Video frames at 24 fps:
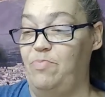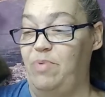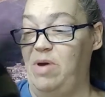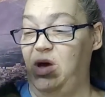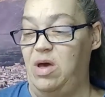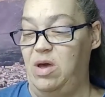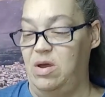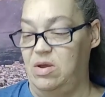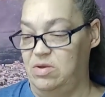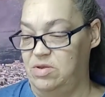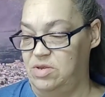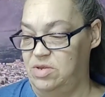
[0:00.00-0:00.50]

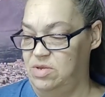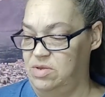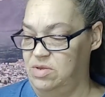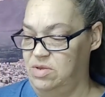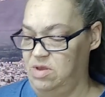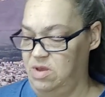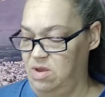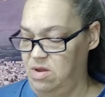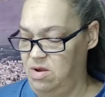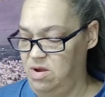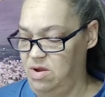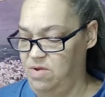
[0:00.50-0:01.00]
box.
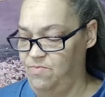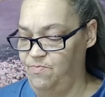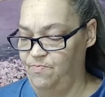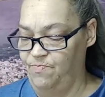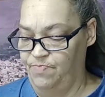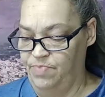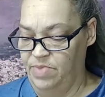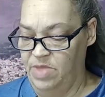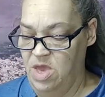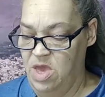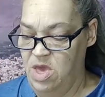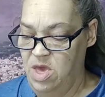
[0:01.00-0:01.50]
All right.
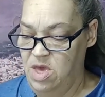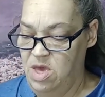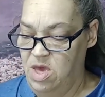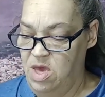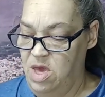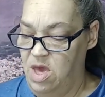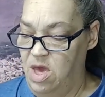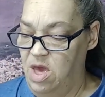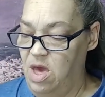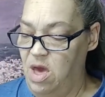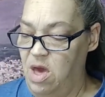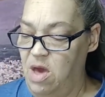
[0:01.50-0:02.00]

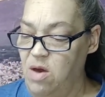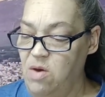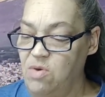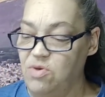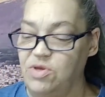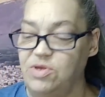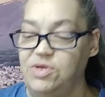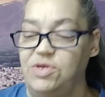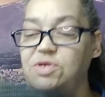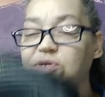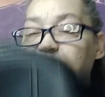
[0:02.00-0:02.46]
Oh, this